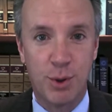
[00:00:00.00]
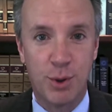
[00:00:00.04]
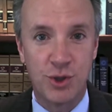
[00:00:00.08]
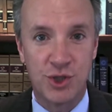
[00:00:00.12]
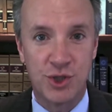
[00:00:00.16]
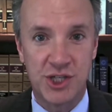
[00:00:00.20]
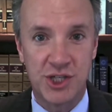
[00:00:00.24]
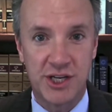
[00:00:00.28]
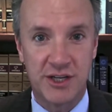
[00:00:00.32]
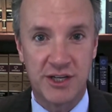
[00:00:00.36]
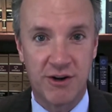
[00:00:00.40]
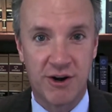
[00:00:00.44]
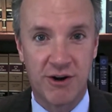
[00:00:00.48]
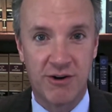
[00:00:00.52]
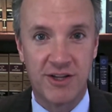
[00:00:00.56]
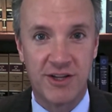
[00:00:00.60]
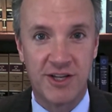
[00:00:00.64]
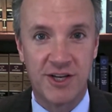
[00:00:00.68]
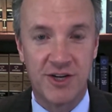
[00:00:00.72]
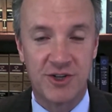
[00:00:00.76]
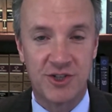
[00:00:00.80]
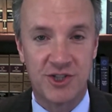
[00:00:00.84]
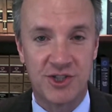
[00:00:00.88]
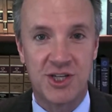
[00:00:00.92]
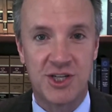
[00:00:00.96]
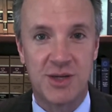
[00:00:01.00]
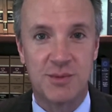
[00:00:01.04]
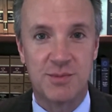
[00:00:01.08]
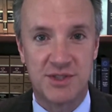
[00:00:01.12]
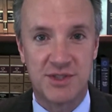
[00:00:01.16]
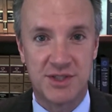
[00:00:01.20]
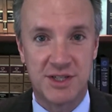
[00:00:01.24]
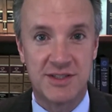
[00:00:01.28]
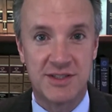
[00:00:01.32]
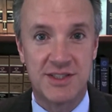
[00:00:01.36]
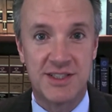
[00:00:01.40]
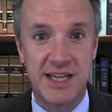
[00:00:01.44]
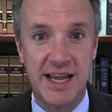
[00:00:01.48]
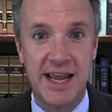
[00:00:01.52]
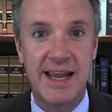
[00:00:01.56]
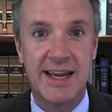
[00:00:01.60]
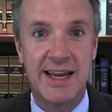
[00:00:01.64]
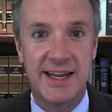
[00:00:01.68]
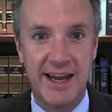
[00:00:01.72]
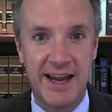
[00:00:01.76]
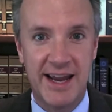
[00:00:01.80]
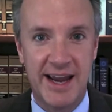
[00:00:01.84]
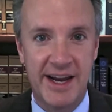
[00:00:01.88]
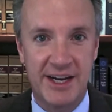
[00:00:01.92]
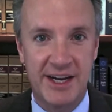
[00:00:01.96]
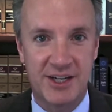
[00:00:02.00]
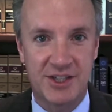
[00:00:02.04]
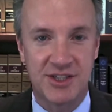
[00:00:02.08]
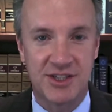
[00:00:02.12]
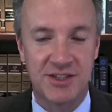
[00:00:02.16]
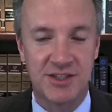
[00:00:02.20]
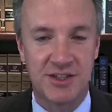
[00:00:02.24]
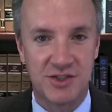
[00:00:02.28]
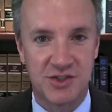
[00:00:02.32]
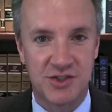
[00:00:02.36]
pushing our leadership to take action.